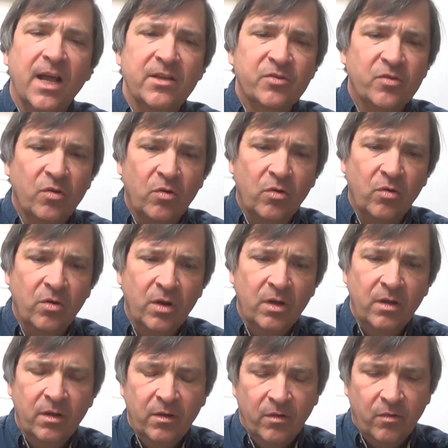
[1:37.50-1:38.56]
I saw
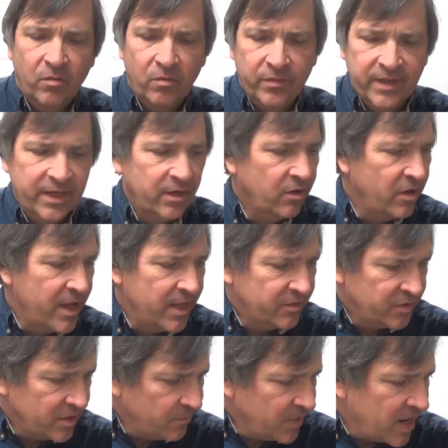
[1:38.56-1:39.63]
on the internet
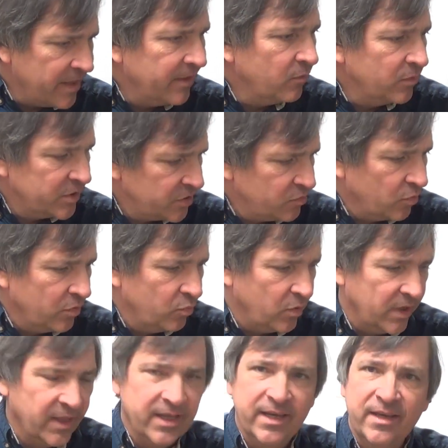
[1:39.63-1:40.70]
some guy that restored
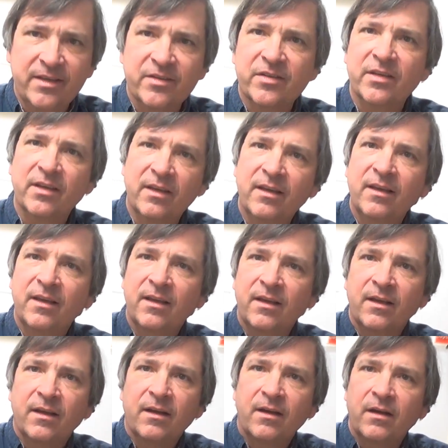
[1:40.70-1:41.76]
one of these
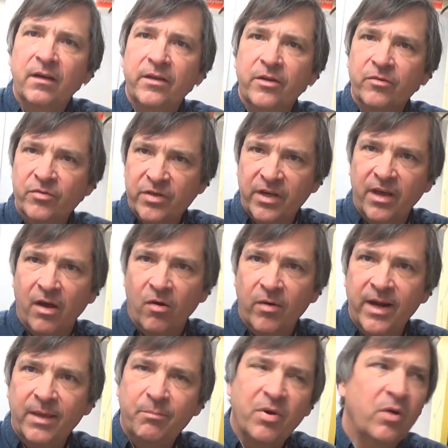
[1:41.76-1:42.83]
years ago,
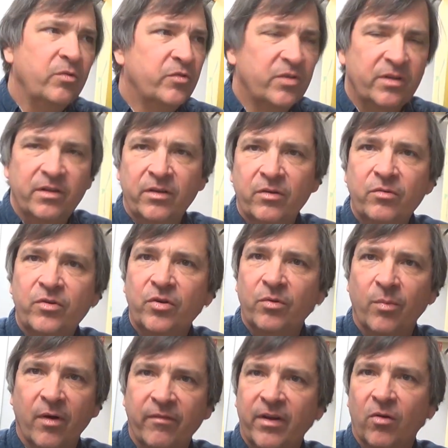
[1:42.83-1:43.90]
and he posted a
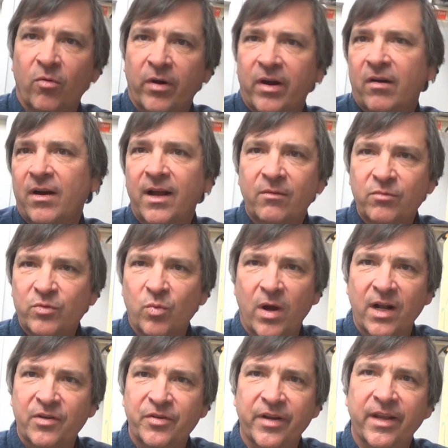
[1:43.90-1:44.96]
YouTube of it on there. I was
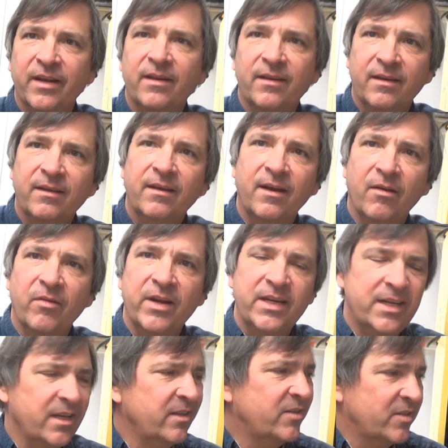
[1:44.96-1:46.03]
watching it. You know, he
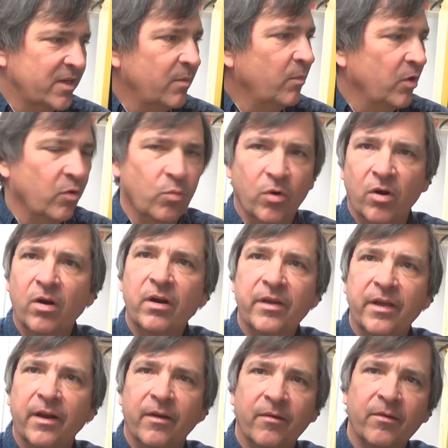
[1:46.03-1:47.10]
did similar work,
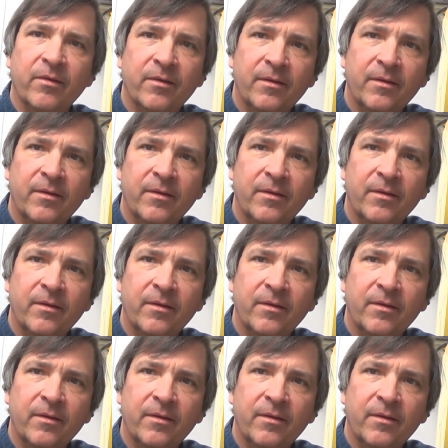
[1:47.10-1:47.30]
you know.